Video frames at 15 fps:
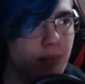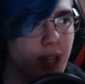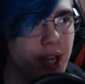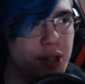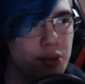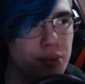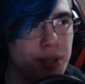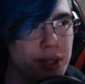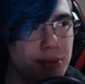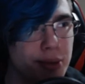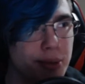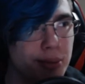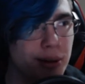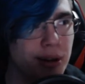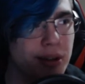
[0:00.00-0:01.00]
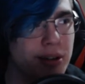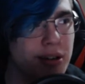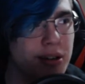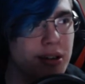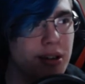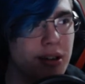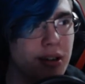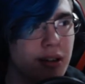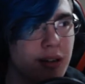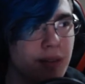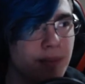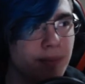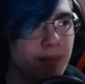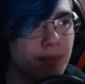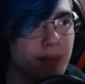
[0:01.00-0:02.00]
don't really remember.
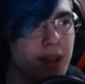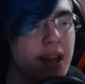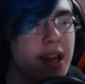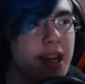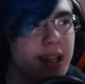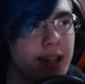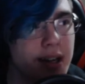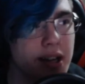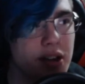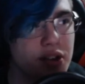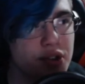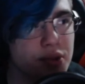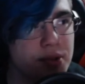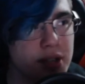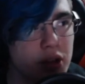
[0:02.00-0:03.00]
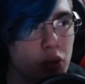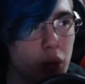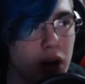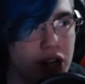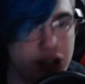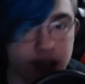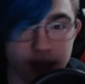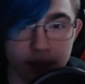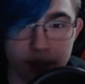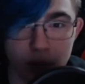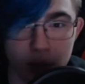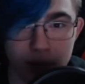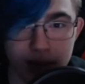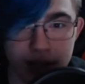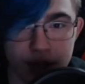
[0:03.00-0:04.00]
And then I also did watch the
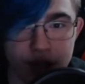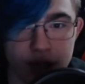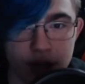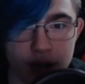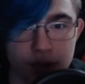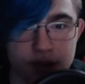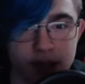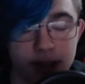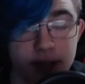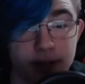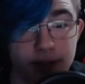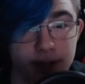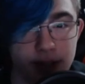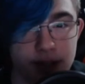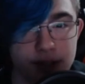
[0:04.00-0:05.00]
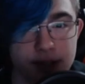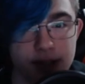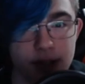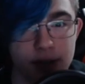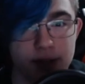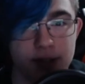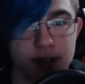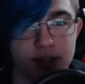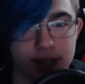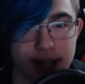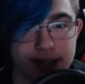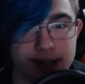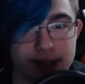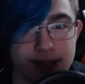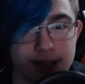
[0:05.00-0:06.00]
Boomerang shows, the Flintstones, the
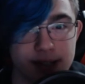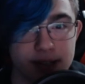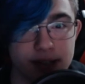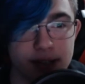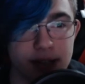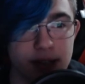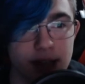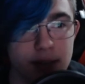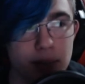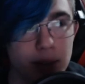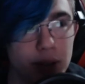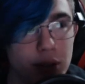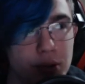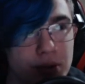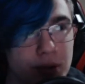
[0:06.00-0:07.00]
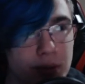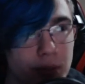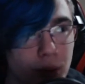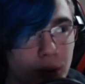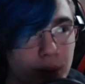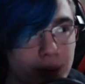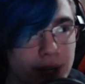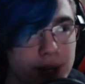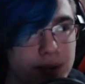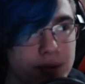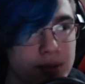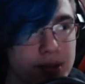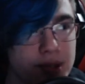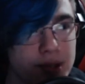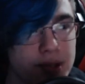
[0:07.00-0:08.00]
Jetsons, but those were more when I
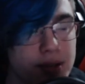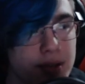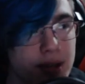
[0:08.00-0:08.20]
was